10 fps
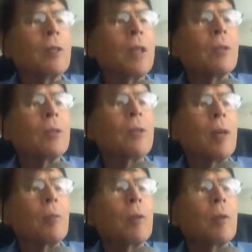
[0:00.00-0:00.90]
That's the
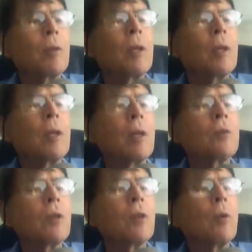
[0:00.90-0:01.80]
time limit.
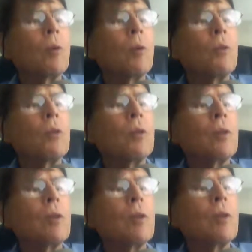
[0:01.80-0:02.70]
So if
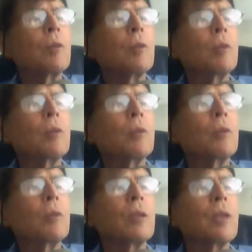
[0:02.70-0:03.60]
you're super busy
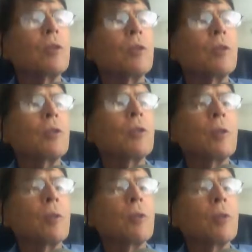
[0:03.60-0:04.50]
for the next 2 weeks,
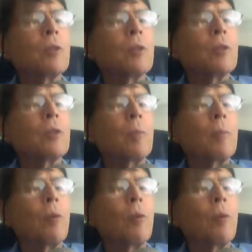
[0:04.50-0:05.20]
don't sign up now.